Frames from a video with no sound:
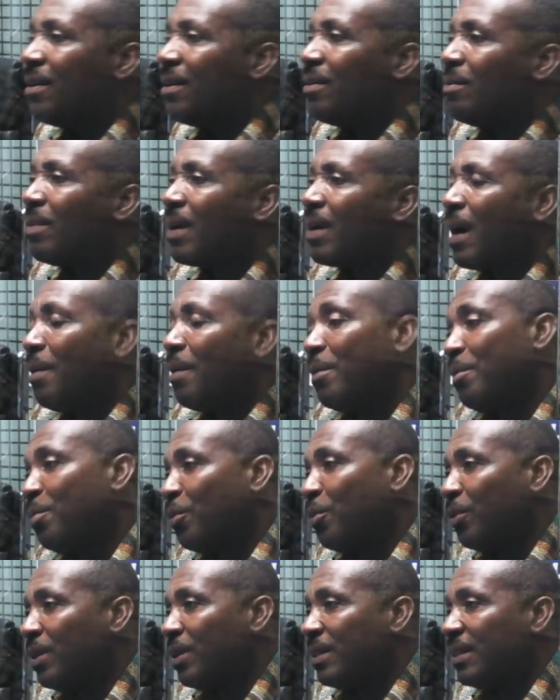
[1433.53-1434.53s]
becoming
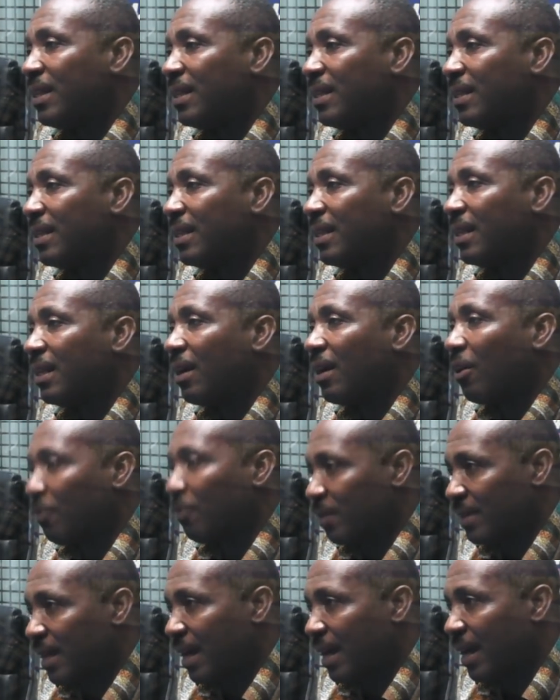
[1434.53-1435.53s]
polling station
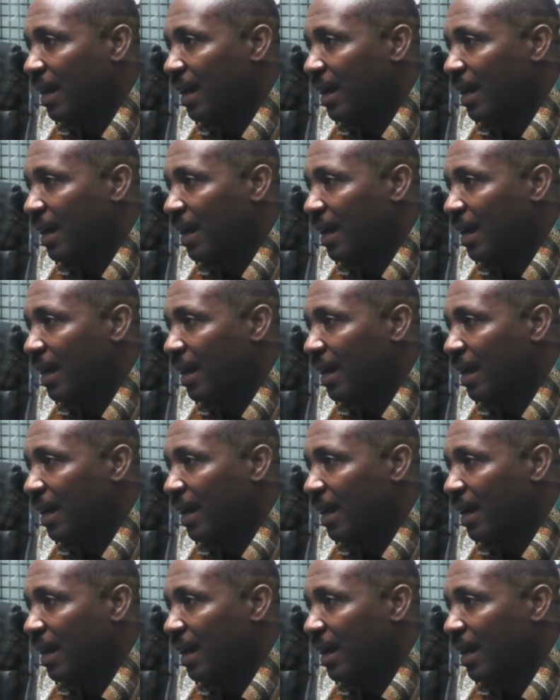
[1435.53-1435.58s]
officer